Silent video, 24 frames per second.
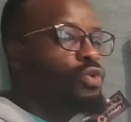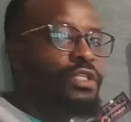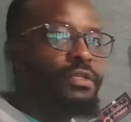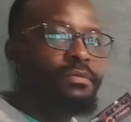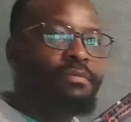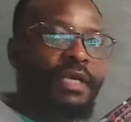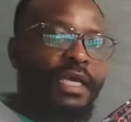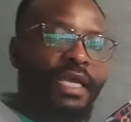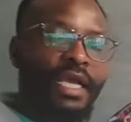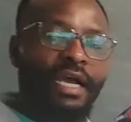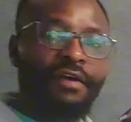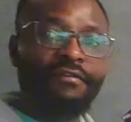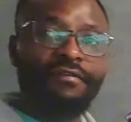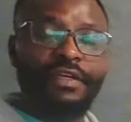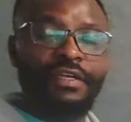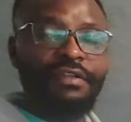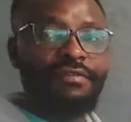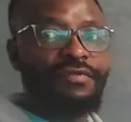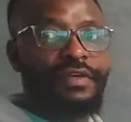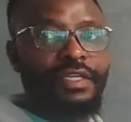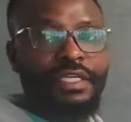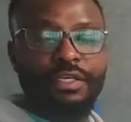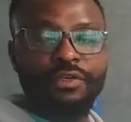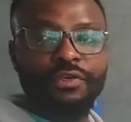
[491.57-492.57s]
could make a
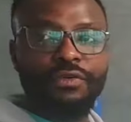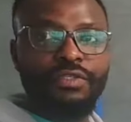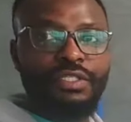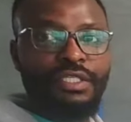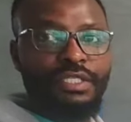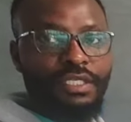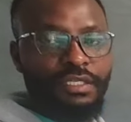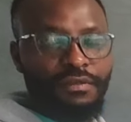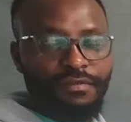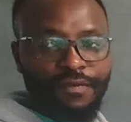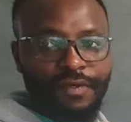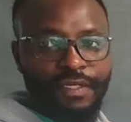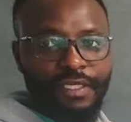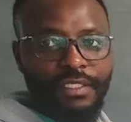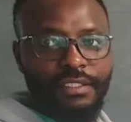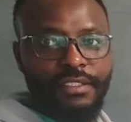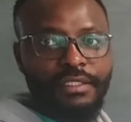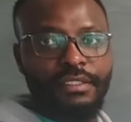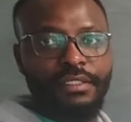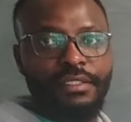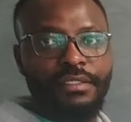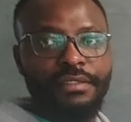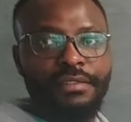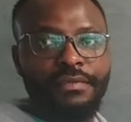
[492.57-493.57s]
very, very huge
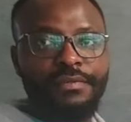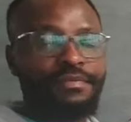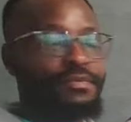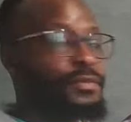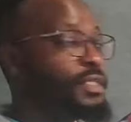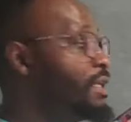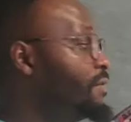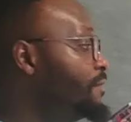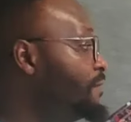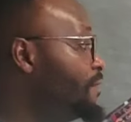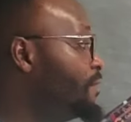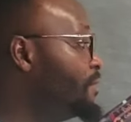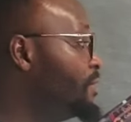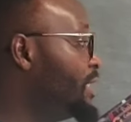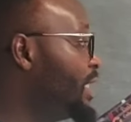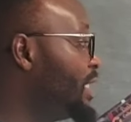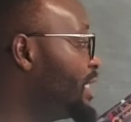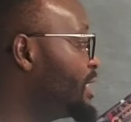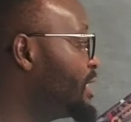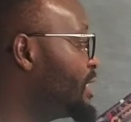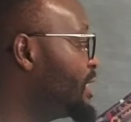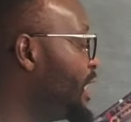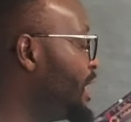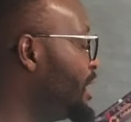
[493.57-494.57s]
difference. If you
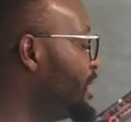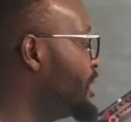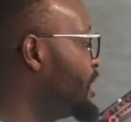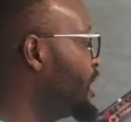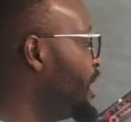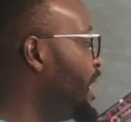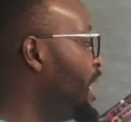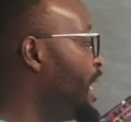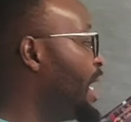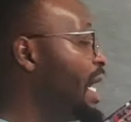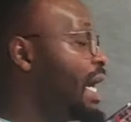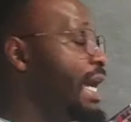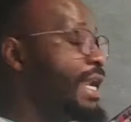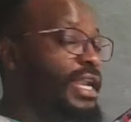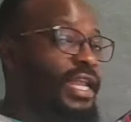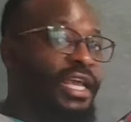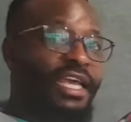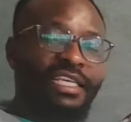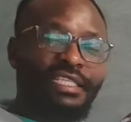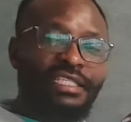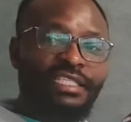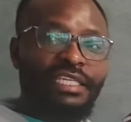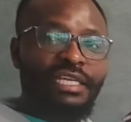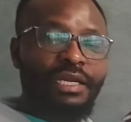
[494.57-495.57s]
just charge an
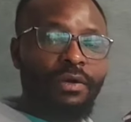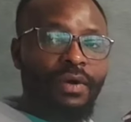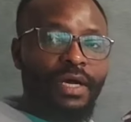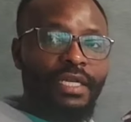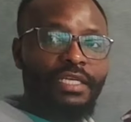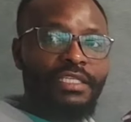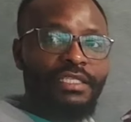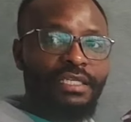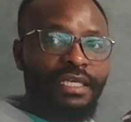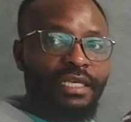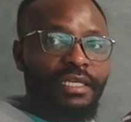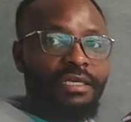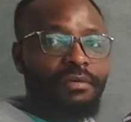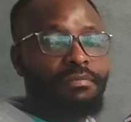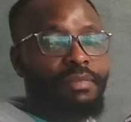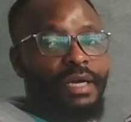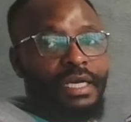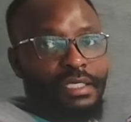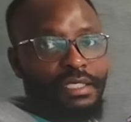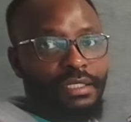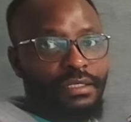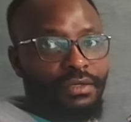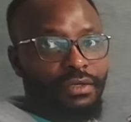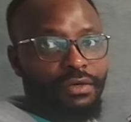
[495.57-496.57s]
extra 1 shilling
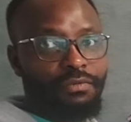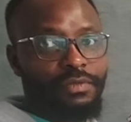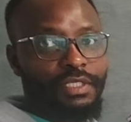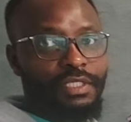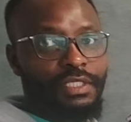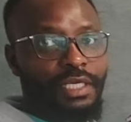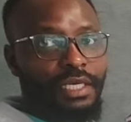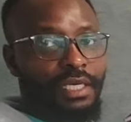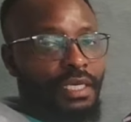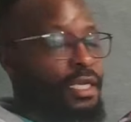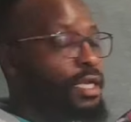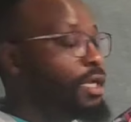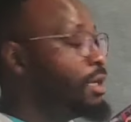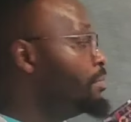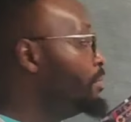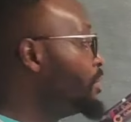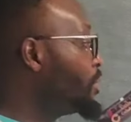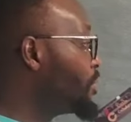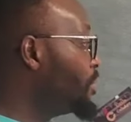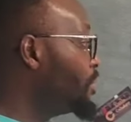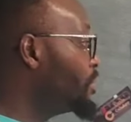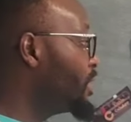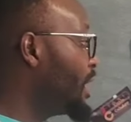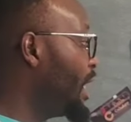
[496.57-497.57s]
per kilometer,
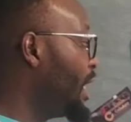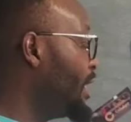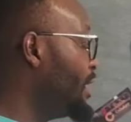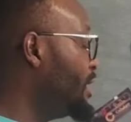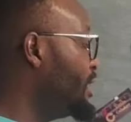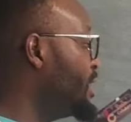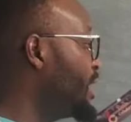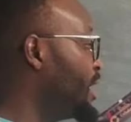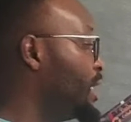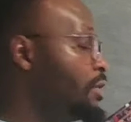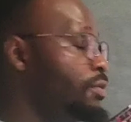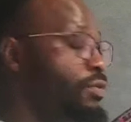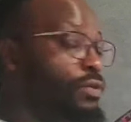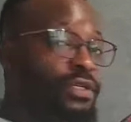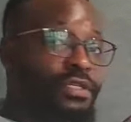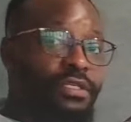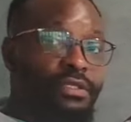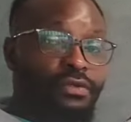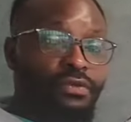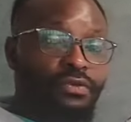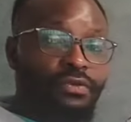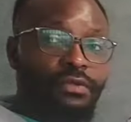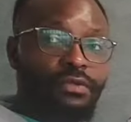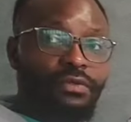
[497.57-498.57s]
because ideally
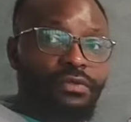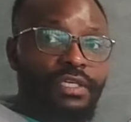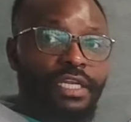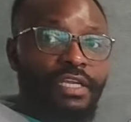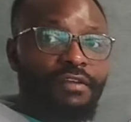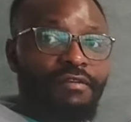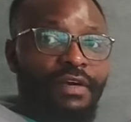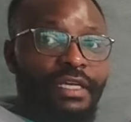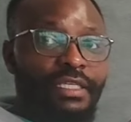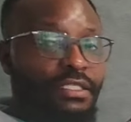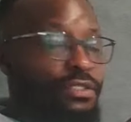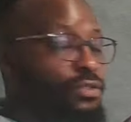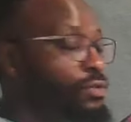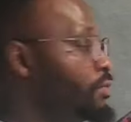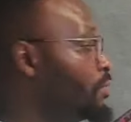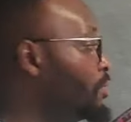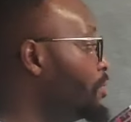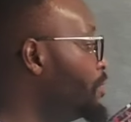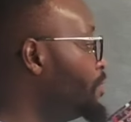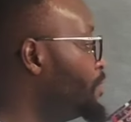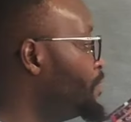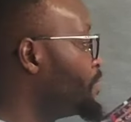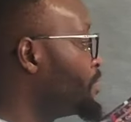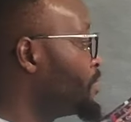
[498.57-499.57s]
what do drivers
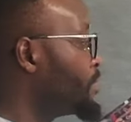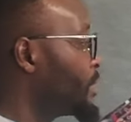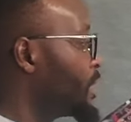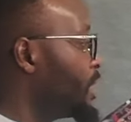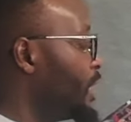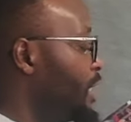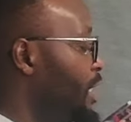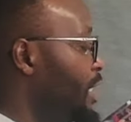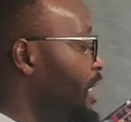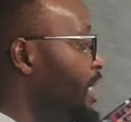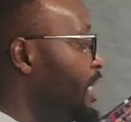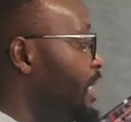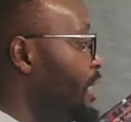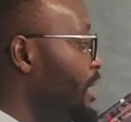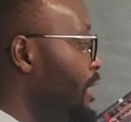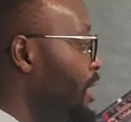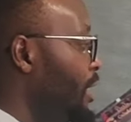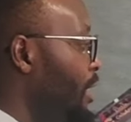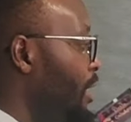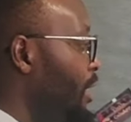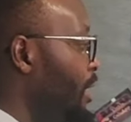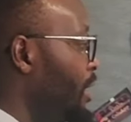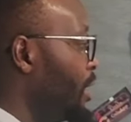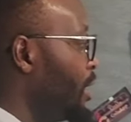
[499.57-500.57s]
do? They
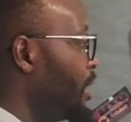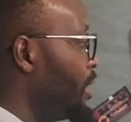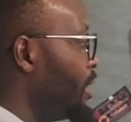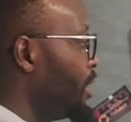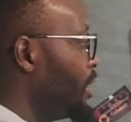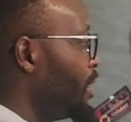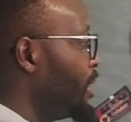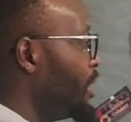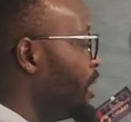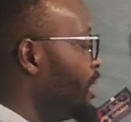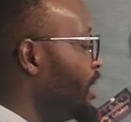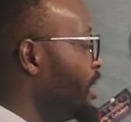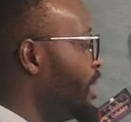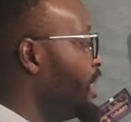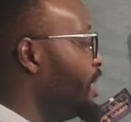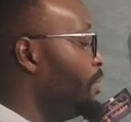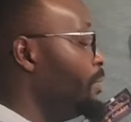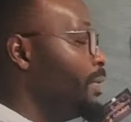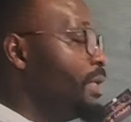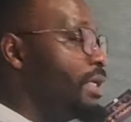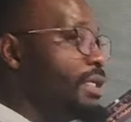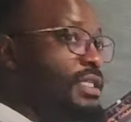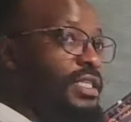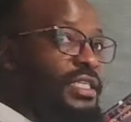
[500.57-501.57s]

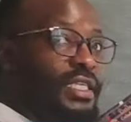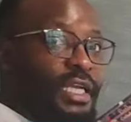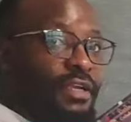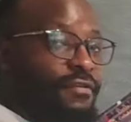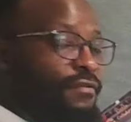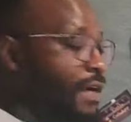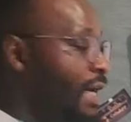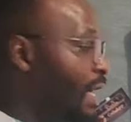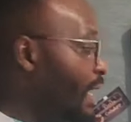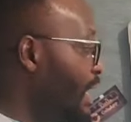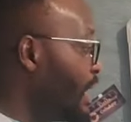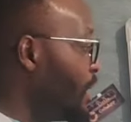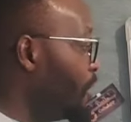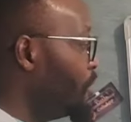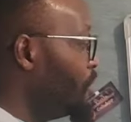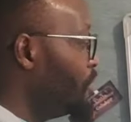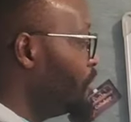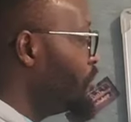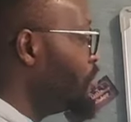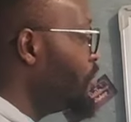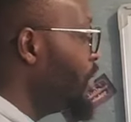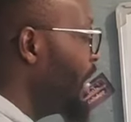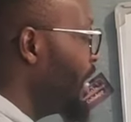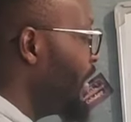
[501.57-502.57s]
will drive
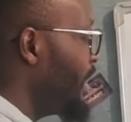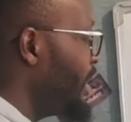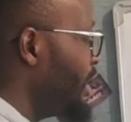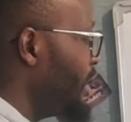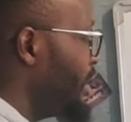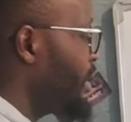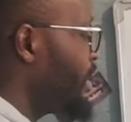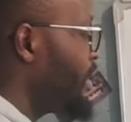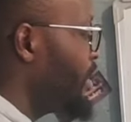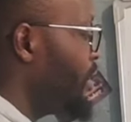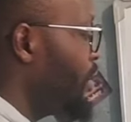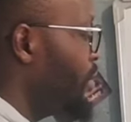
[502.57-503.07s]
around 200